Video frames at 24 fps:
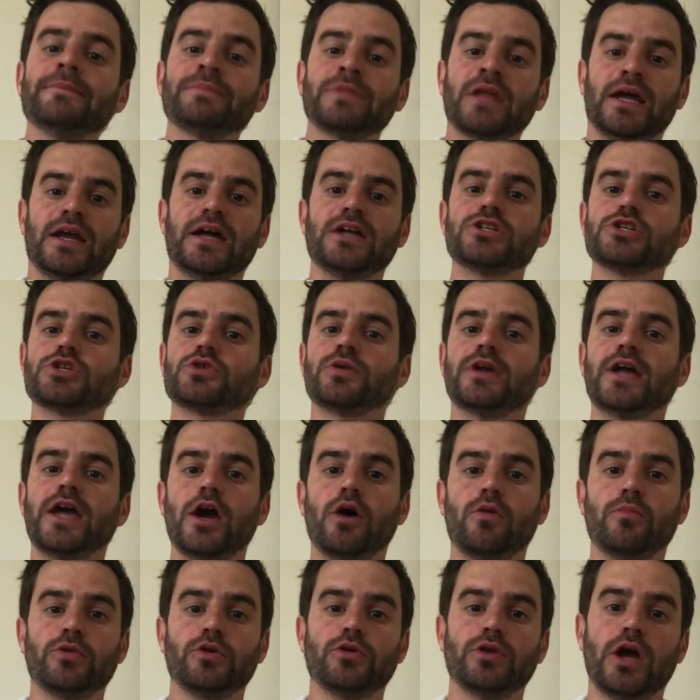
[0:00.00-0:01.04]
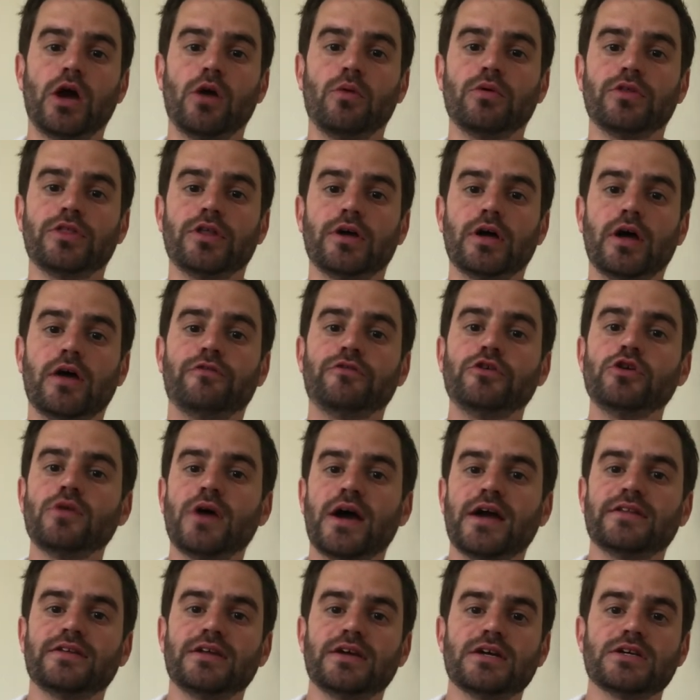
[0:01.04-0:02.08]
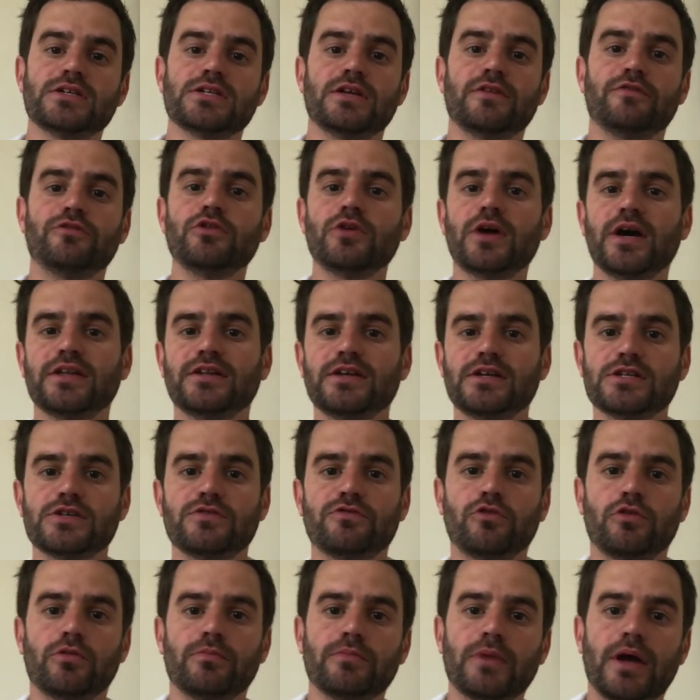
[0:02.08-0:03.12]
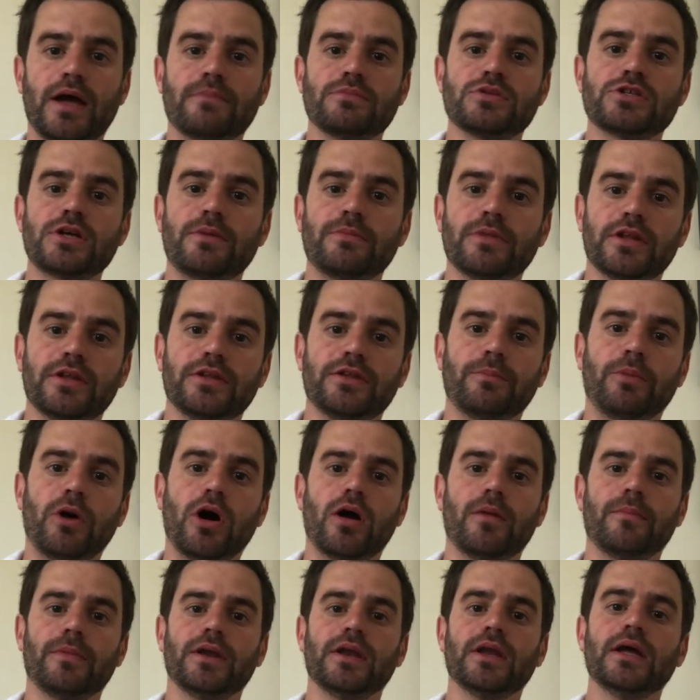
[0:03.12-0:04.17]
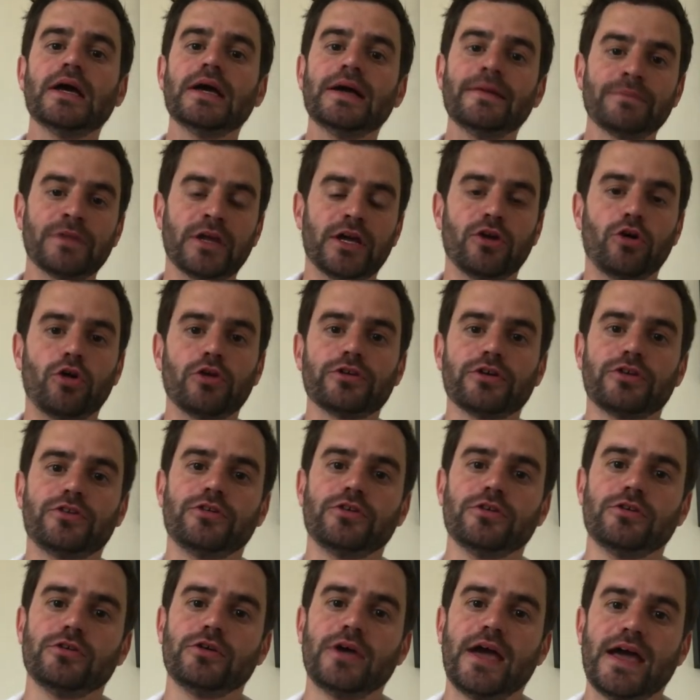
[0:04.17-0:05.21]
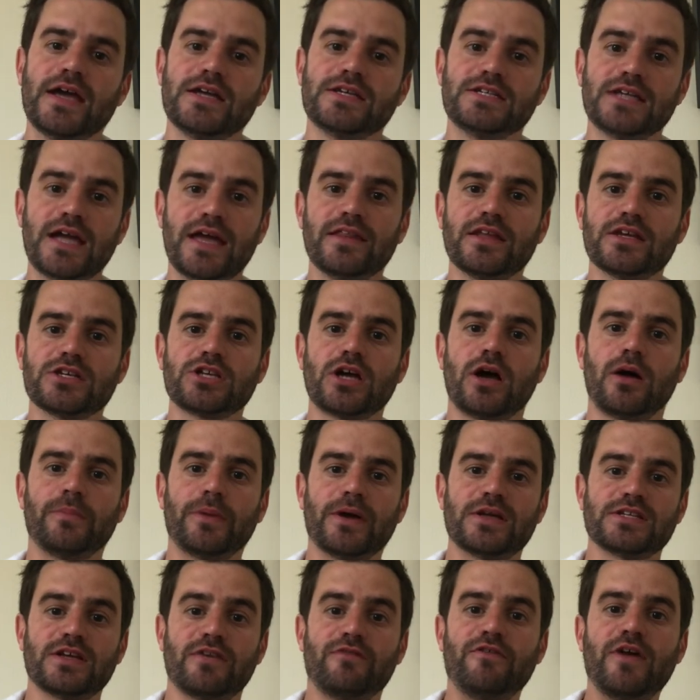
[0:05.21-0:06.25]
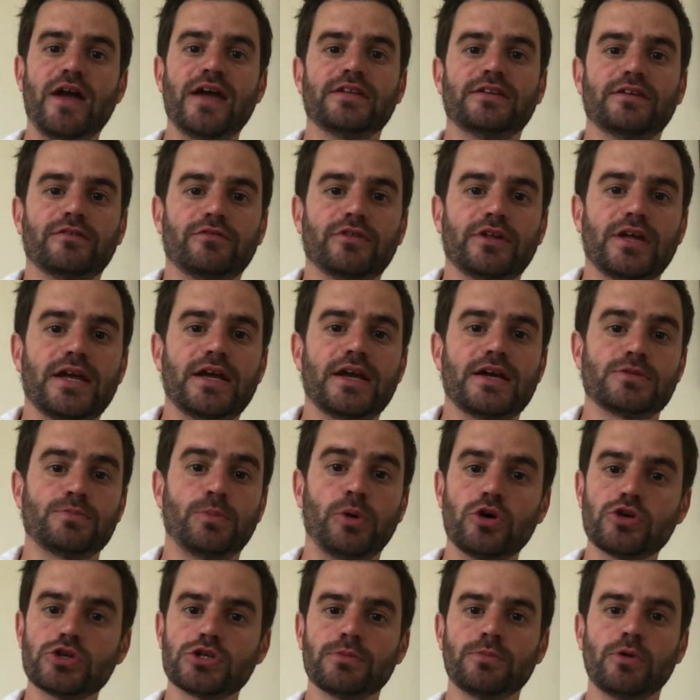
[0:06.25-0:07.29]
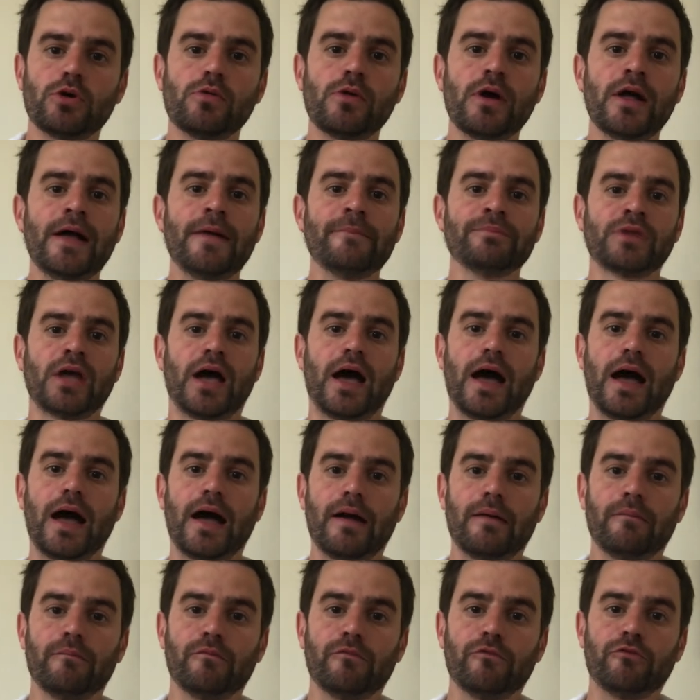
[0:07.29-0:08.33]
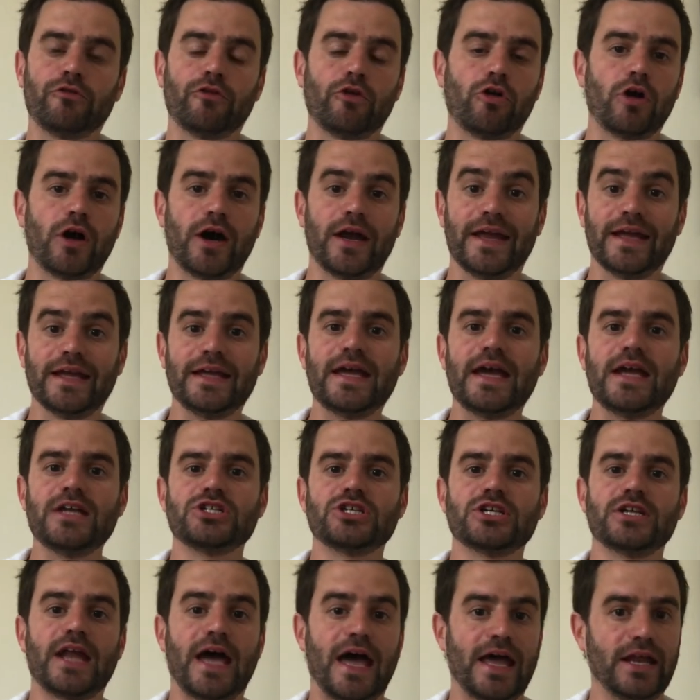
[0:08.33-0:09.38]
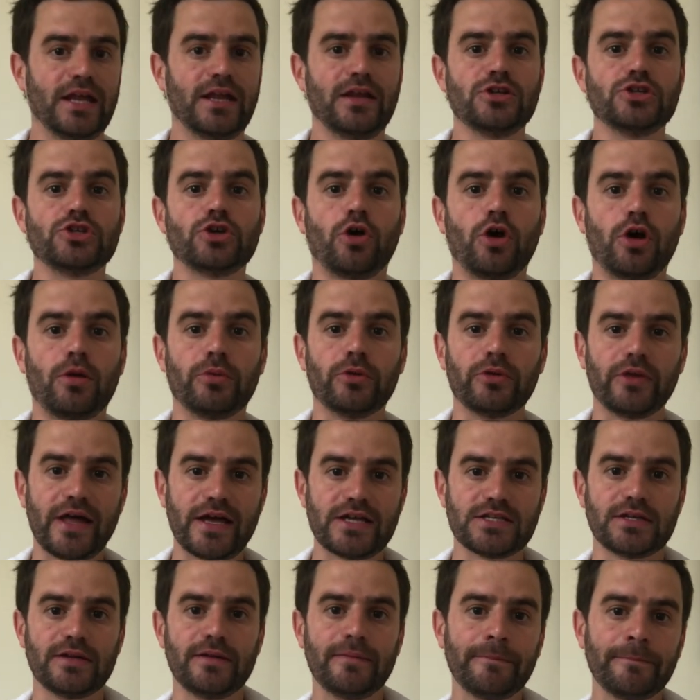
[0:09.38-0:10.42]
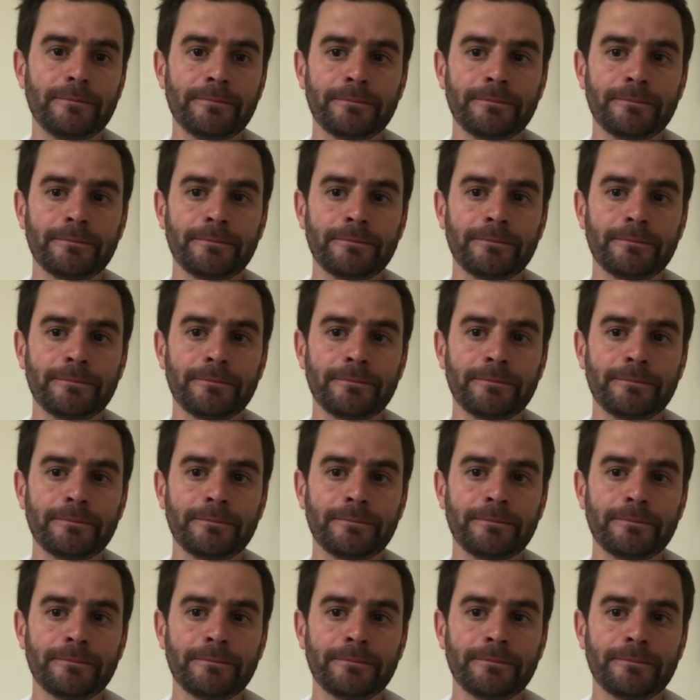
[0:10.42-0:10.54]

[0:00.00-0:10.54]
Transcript: And I just want to help you now with a, a few ideas and a few ideas from um, some of the department in order to uh, set this up as effectively as possible um, for an engaging and an enjoyable lesson